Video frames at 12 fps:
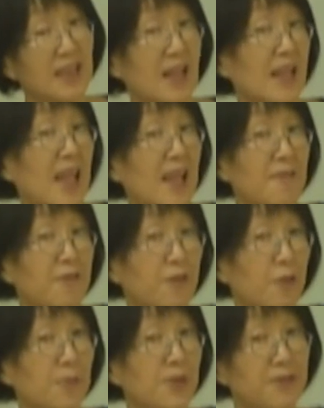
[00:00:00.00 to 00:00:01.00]
that came
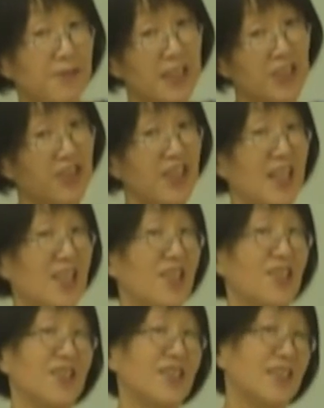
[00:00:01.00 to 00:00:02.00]
from the French
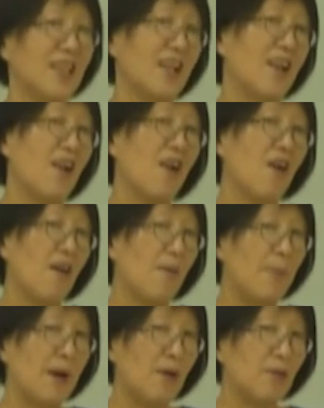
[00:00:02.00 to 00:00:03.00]
language.
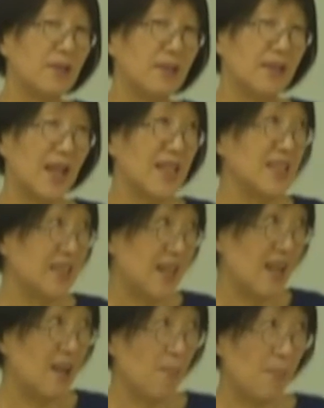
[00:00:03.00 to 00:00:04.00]
They
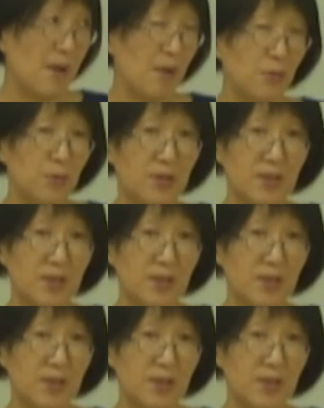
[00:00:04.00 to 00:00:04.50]
say about